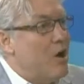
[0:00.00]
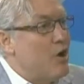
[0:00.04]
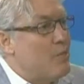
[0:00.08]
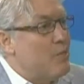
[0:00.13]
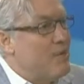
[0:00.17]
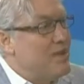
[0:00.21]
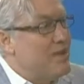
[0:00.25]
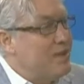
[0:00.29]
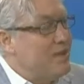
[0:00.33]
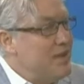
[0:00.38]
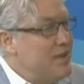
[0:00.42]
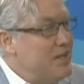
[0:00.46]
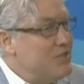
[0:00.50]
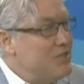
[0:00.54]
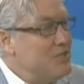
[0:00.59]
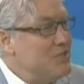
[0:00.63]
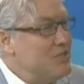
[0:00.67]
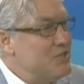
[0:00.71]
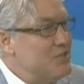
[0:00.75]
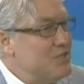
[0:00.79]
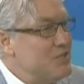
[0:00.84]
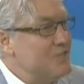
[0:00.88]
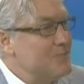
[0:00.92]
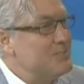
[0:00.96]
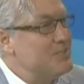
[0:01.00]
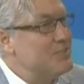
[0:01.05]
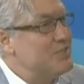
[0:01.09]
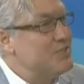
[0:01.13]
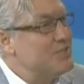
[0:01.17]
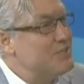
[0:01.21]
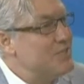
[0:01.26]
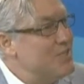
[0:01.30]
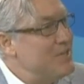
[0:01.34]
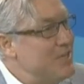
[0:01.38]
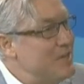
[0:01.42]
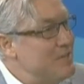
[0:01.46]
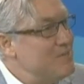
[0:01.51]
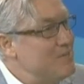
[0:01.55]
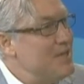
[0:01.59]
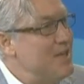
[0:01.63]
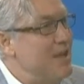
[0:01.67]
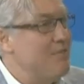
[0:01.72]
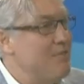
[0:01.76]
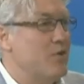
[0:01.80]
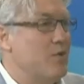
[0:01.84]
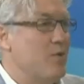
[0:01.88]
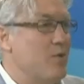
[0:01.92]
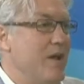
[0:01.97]
Our relationships seem to
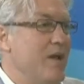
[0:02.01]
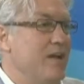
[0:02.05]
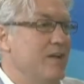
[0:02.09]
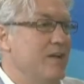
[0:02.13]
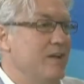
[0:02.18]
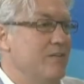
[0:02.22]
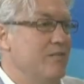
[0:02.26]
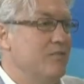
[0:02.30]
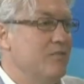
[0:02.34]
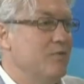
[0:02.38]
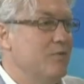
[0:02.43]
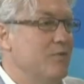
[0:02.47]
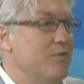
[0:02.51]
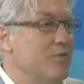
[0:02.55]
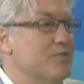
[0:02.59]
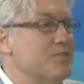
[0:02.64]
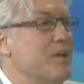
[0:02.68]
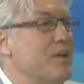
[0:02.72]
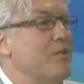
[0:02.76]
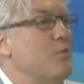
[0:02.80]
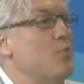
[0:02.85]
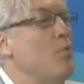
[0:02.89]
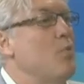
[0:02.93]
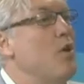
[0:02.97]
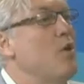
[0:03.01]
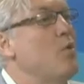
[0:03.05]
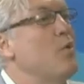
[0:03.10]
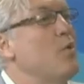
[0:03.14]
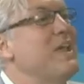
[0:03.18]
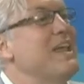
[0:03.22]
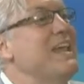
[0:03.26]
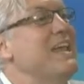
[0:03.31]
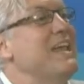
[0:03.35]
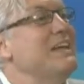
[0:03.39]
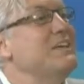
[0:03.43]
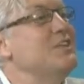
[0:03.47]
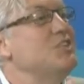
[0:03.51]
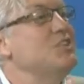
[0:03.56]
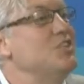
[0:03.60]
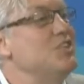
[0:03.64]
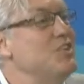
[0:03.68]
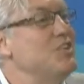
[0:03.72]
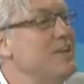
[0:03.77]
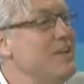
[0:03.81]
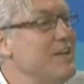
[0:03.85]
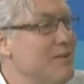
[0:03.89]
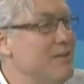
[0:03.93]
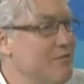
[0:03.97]
have a great influence on what we
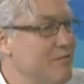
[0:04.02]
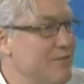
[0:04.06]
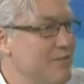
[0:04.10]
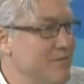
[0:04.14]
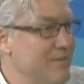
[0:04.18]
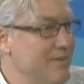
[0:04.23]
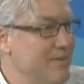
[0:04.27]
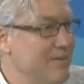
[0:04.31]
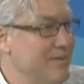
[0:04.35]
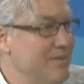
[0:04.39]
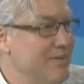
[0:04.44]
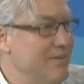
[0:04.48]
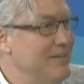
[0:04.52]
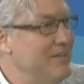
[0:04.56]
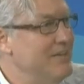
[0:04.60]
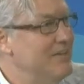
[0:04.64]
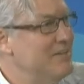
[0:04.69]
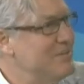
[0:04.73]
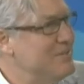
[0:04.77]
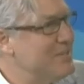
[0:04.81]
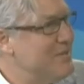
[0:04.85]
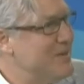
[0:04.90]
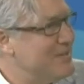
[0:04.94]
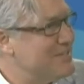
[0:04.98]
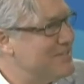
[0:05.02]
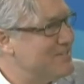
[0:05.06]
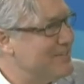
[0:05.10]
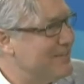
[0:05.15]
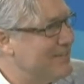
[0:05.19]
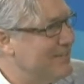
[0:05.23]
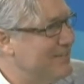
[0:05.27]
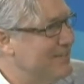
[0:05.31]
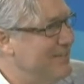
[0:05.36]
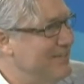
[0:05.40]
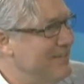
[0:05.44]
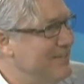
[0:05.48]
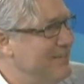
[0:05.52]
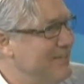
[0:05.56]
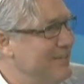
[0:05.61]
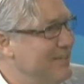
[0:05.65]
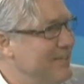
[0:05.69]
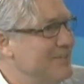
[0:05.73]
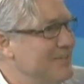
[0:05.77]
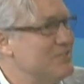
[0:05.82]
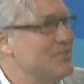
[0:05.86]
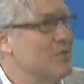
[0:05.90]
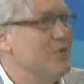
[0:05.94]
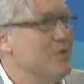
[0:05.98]
achieve. Interesting.
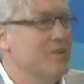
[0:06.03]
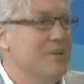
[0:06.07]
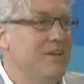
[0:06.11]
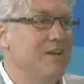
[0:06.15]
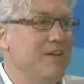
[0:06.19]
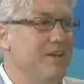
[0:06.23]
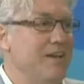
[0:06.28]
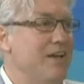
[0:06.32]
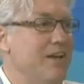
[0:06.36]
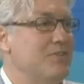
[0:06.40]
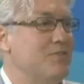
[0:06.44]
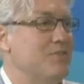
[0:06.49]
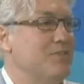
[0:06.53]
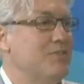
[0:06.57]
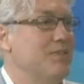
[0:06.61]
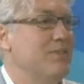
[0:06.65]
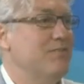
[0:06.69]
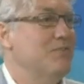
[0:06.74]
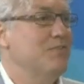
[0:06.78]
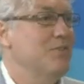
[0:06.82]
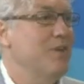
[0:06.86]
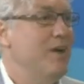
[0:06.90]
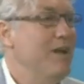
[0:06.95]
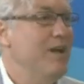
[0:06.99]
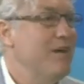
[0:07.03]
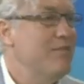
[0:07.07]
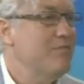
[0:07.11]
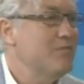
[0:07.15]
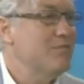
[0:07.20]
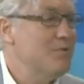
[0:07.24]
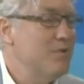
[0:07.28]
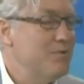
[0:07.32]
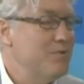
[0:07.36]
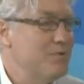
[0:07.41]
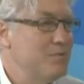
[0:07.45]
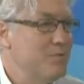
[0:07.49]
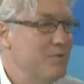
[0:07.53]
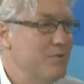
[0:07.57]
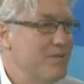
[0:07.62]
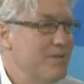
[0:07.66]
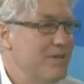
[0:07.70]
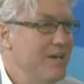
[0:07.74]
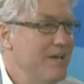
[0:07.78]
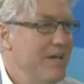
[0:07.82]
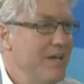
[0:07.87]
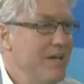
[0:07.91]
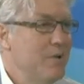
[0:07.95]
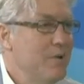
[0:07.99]
So you need to ask yourself, do I have
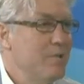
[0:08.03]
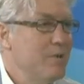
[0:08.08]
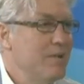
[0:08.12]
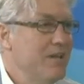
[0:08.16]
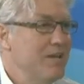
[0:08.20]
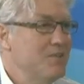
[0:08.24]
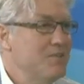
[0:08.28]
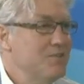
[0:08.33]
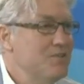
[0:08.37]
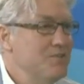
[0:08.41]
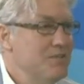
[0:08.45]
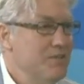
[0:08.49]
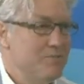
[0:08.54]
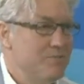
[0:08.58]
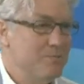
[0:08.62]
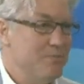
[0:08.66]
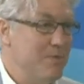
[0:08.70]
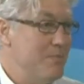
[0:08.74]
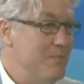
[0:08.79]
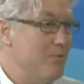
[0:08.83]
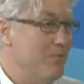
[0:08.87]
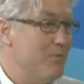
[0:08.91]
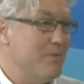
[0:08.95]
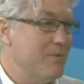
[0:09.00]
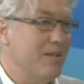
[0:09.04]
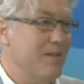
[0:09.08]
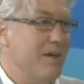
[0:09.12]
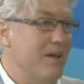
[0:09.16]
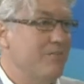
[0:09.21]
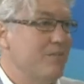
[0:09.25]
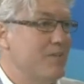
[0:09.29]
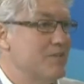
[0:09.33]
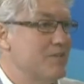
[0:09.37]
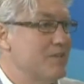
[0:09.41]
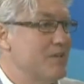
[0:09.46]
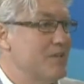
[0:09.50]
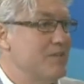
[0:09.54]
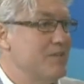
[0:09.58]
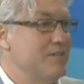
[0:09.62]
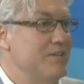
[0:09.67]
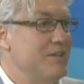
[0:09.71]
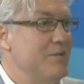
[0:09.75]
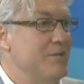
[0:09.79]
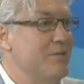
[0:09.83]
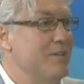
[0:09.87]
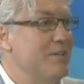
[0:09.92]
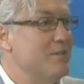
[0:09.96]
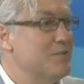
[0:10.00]
trustworthy relationships, people in my life that's going to
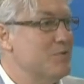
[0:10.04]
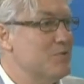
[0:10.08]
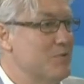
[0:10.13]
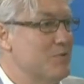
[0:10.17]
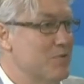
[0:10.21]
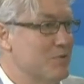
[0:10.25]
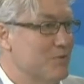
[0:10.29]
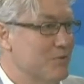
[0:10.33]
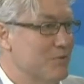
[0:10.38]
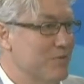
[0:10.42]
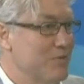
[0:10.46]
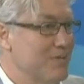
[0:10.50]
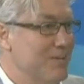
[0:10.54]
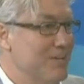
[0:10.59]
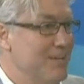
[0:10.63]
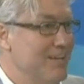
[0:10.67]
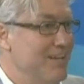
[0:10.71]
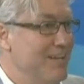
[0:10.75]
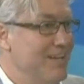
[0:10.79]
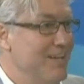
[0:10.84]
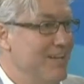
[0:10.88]
tell me the truth?